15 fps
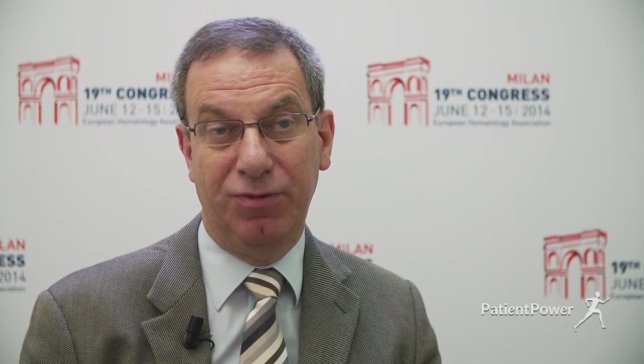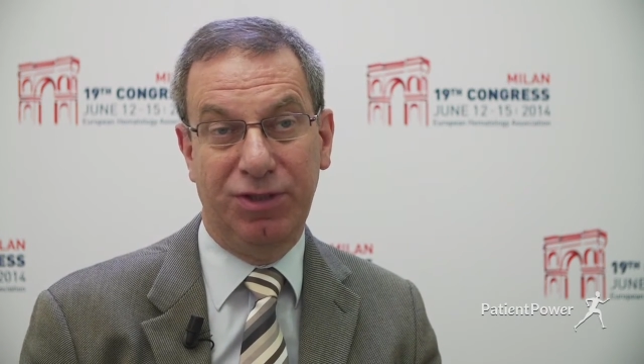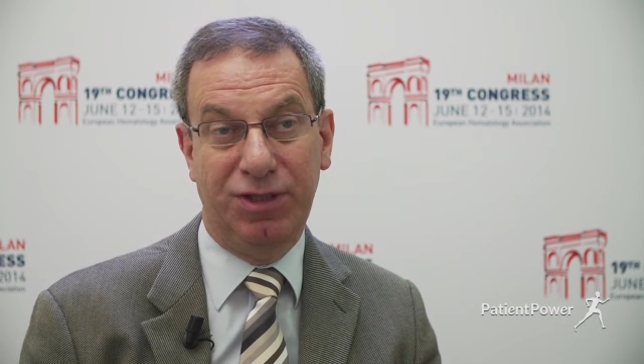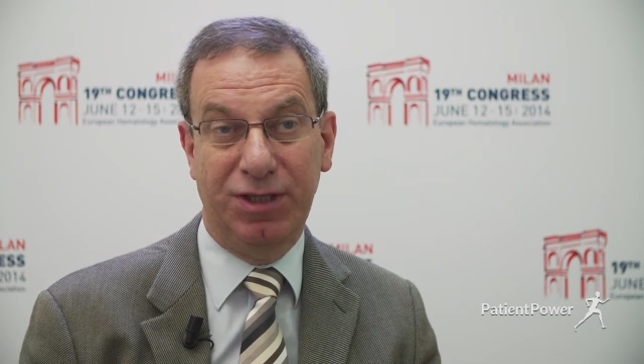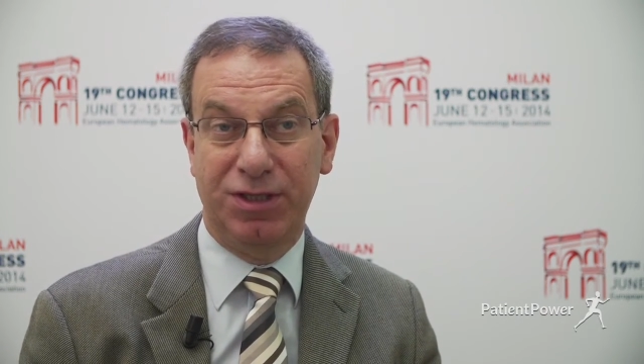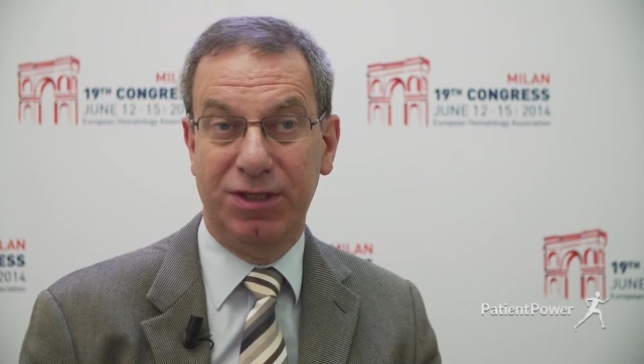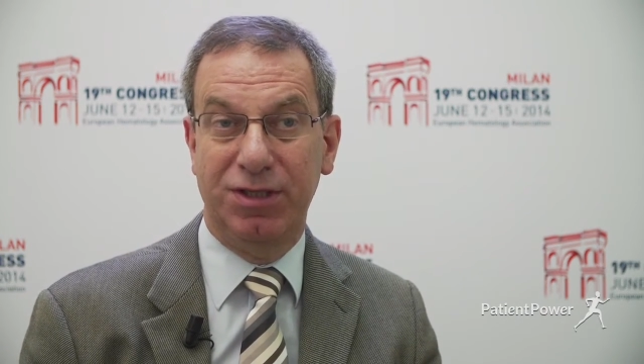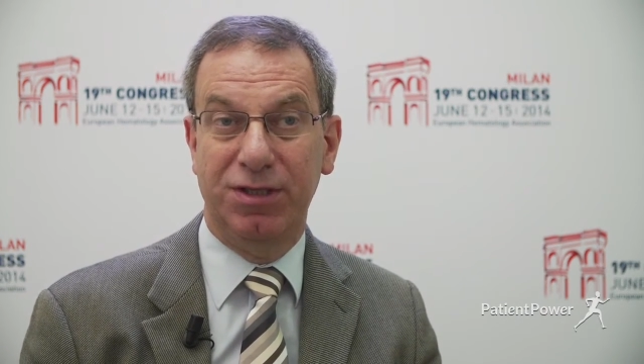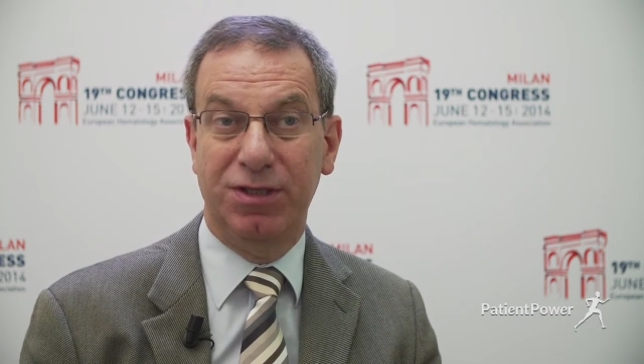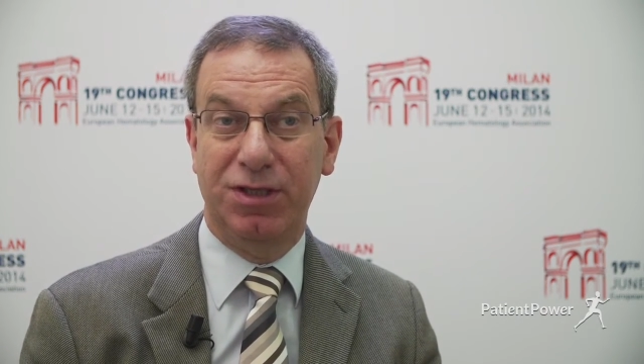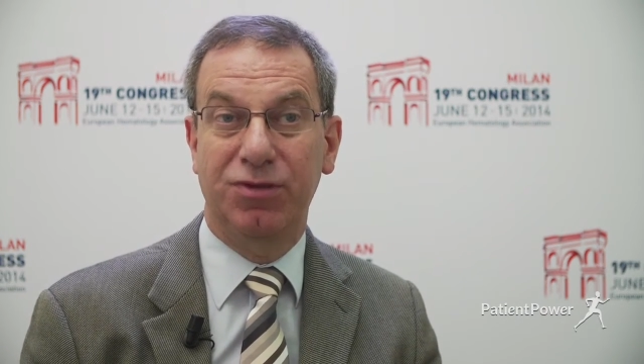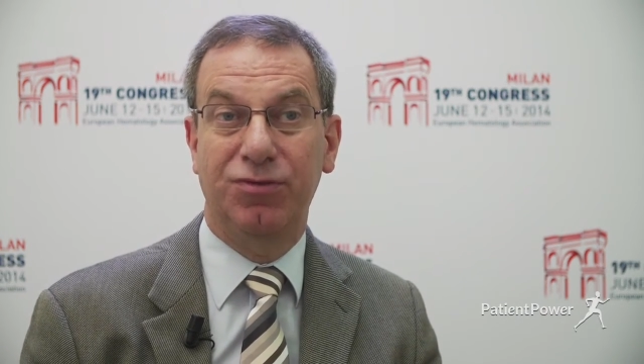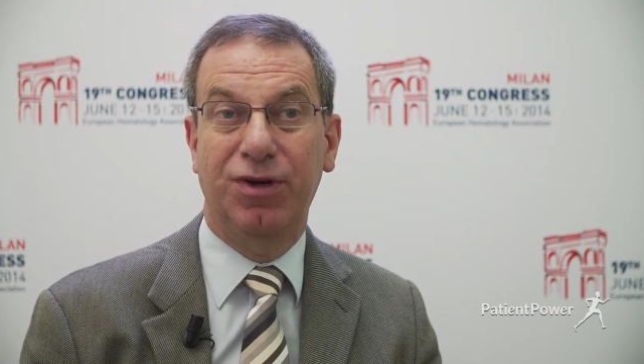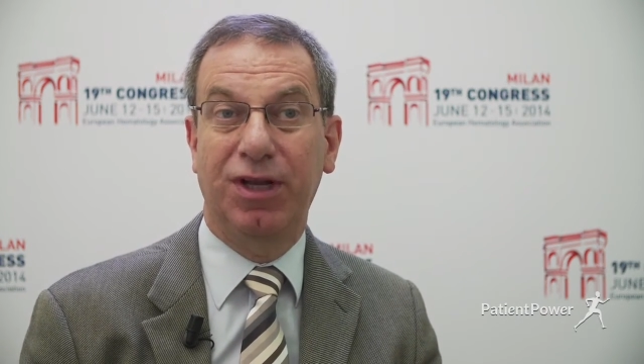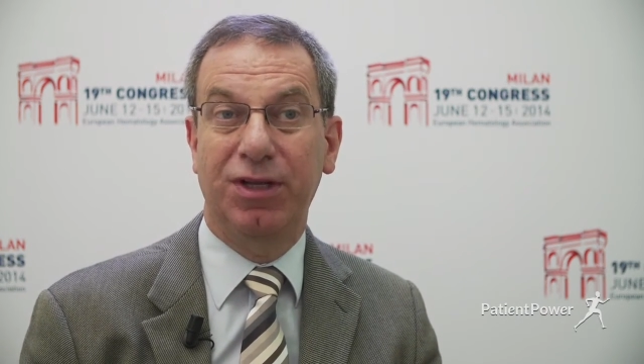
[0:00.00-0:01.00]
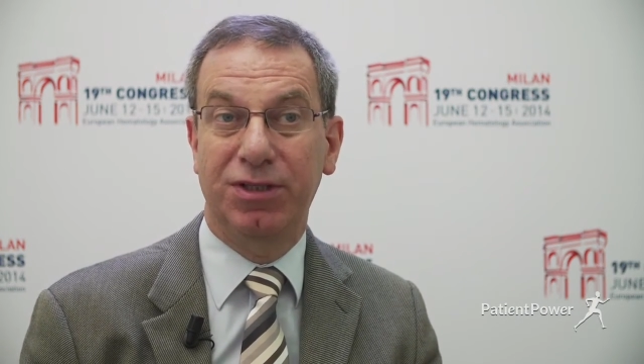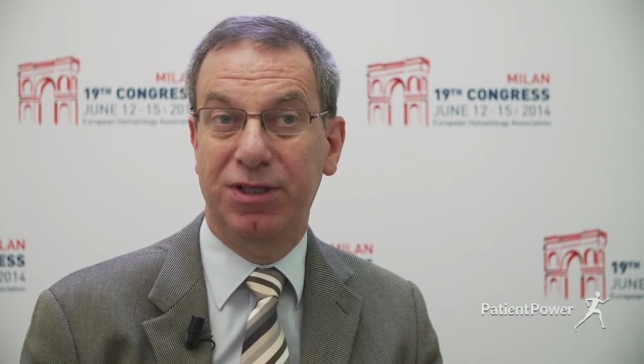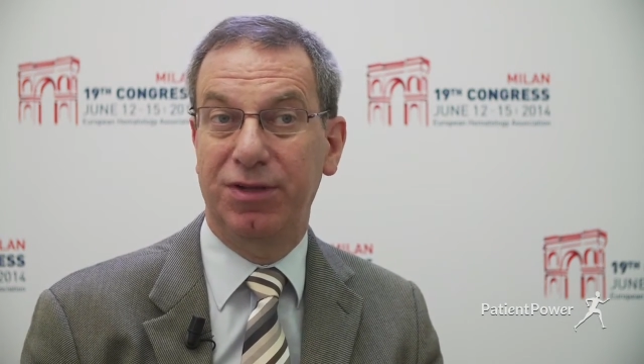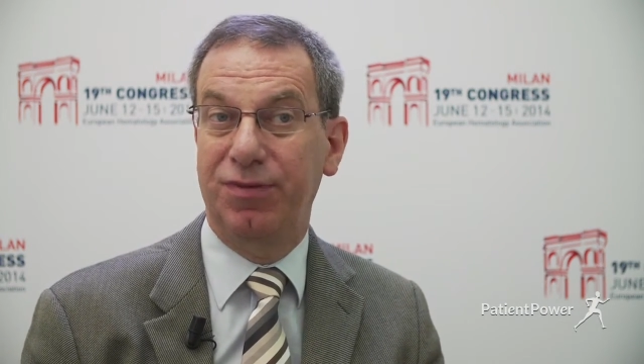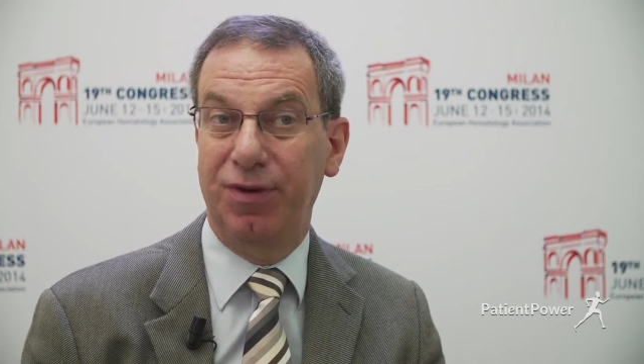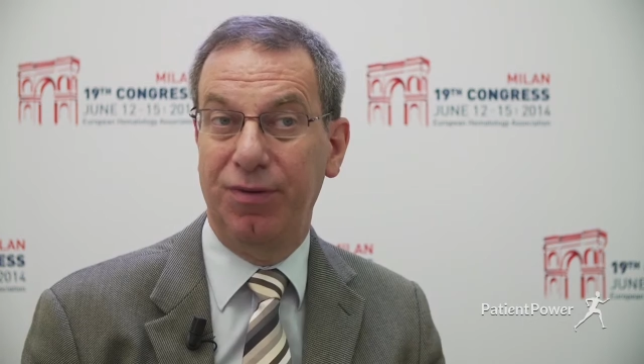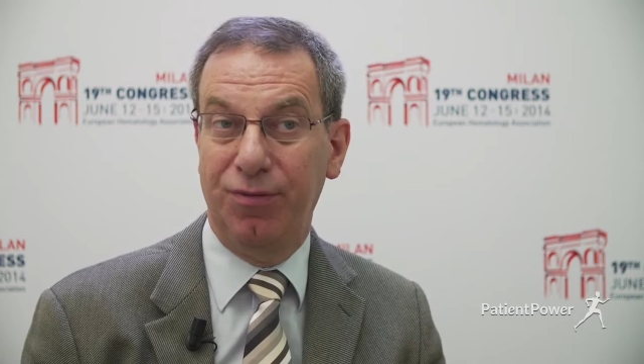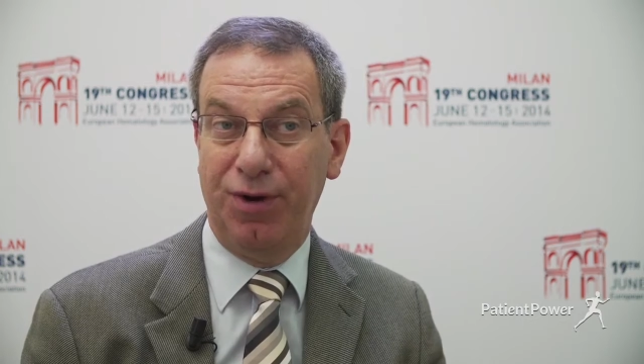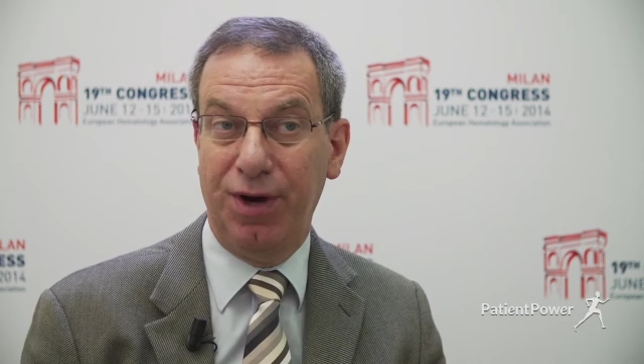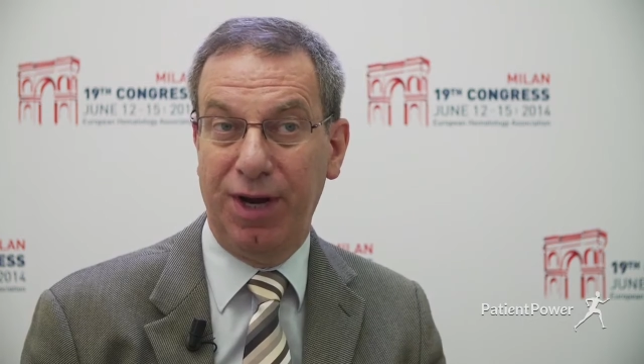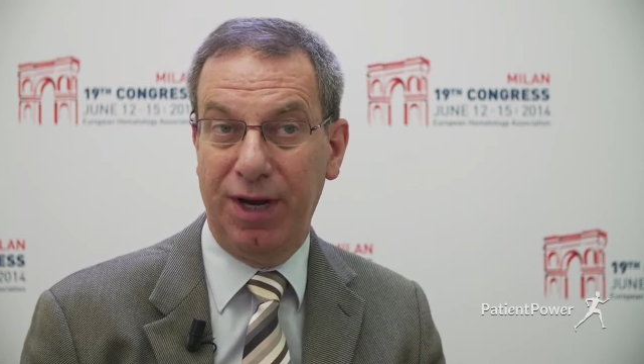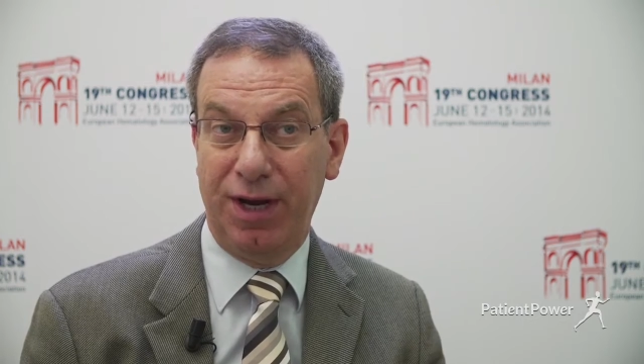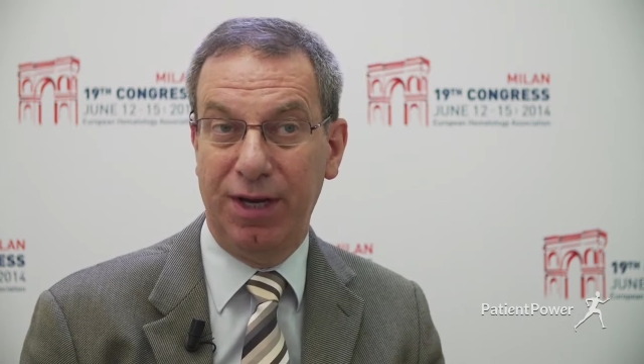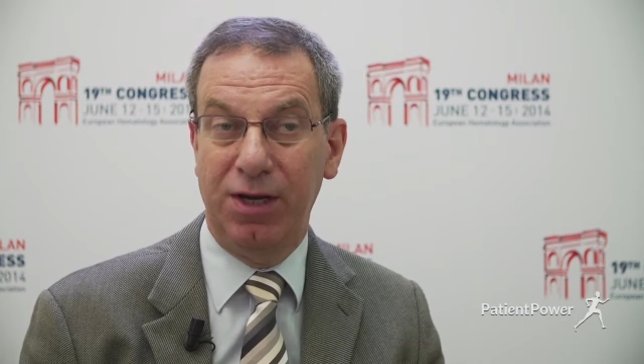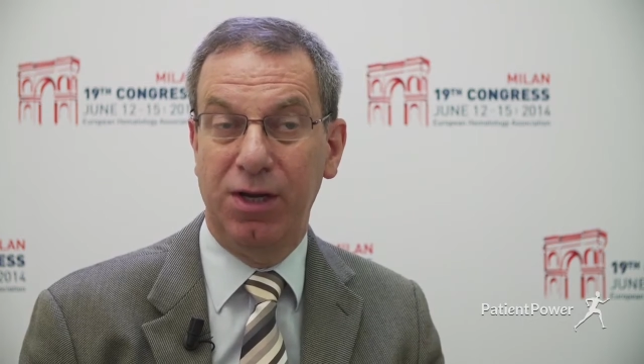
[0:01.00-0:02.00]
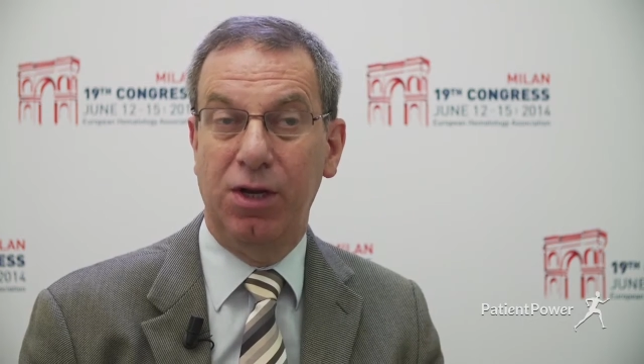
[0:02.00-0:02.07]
resistance is relatively rare.